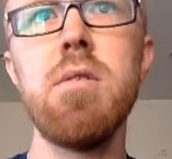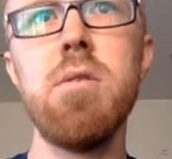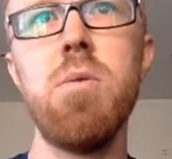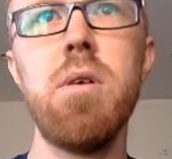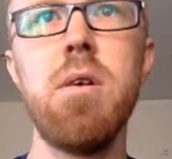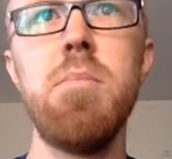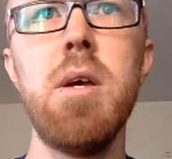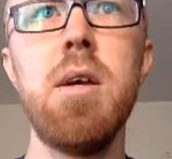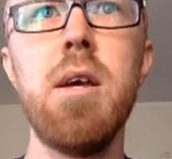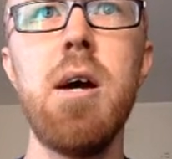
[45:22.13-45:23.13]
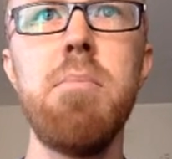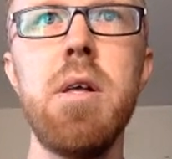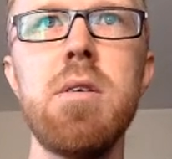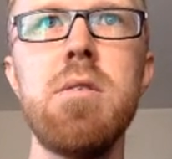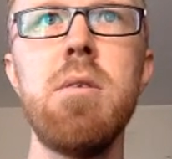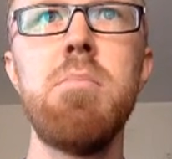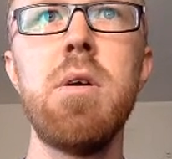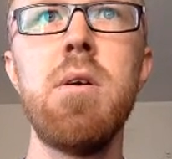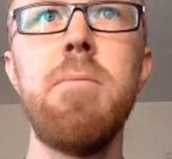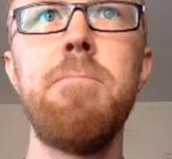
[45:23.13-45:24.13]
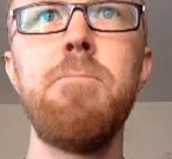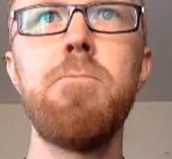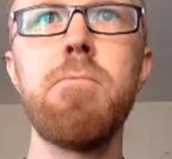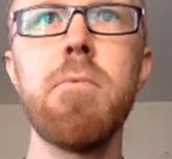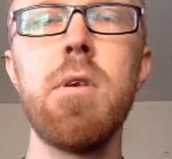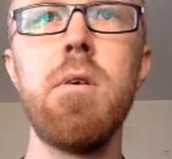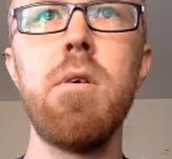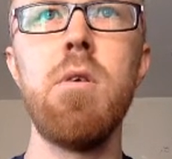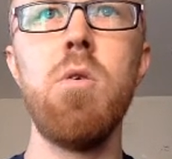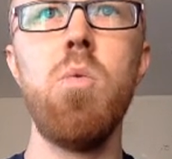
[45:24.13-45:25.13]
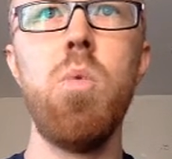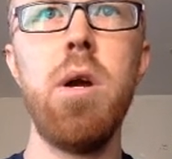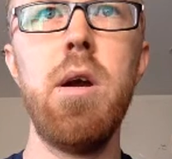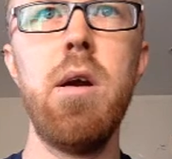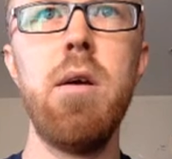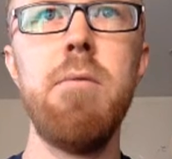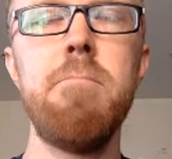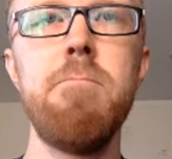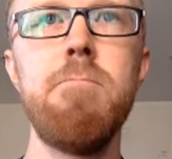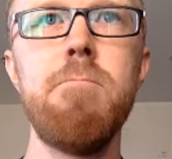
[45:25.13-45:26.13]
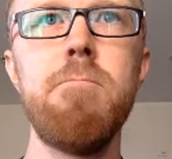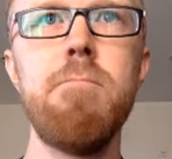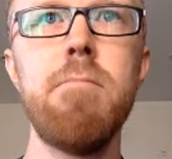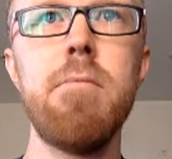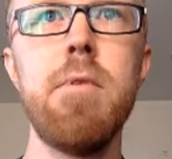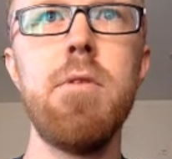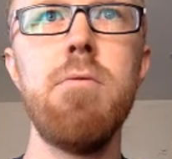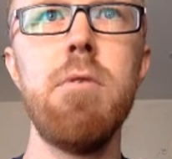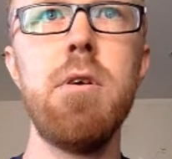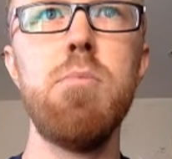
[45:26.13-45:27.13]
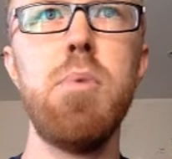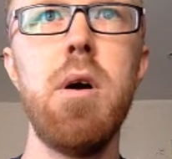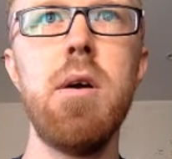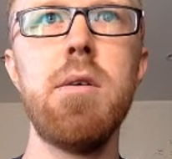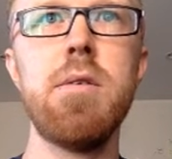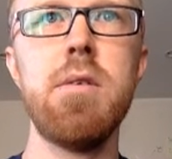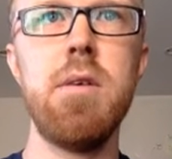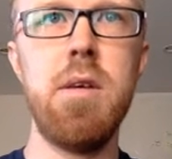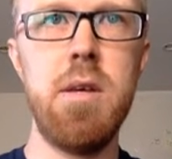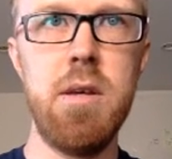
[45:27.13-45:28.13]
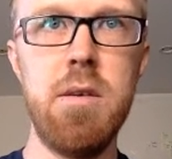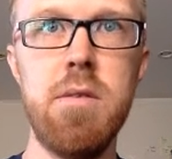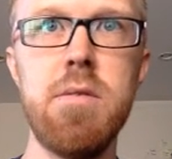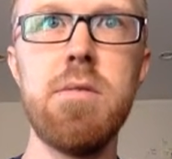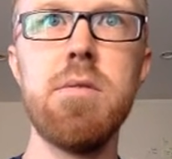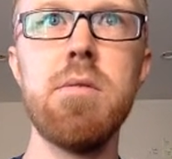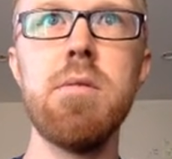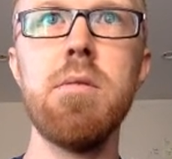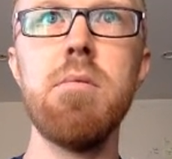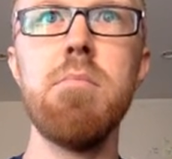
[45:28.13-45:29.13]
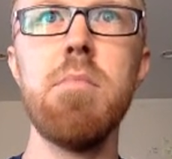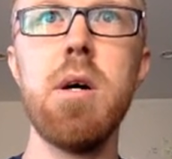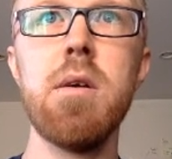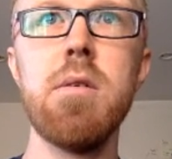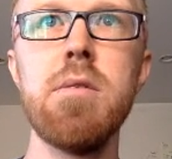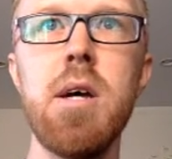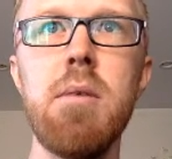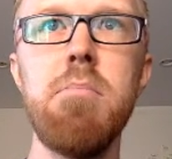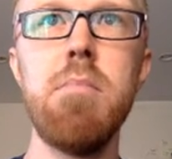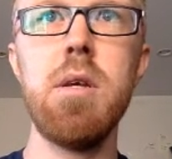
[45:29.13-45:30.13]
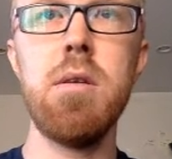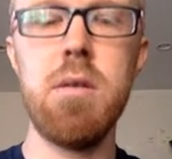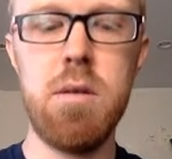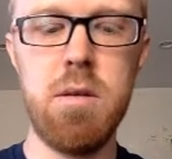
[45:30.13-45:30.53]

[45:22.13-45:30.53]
We're gonna make a complex number where the real part is model.min.real